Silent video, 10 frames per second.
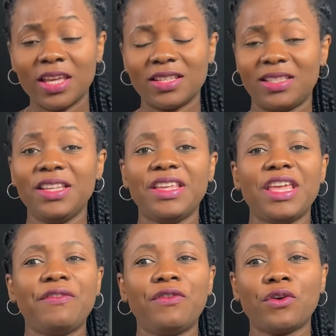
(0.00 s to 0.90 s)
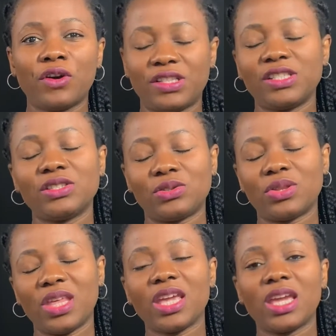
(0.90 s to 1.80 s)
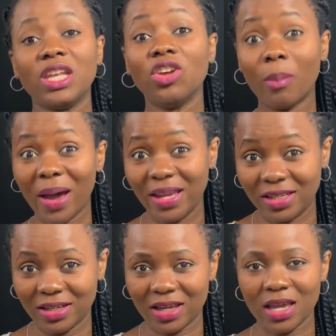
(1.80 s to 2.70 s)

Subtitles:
See, if you continue to think in your mind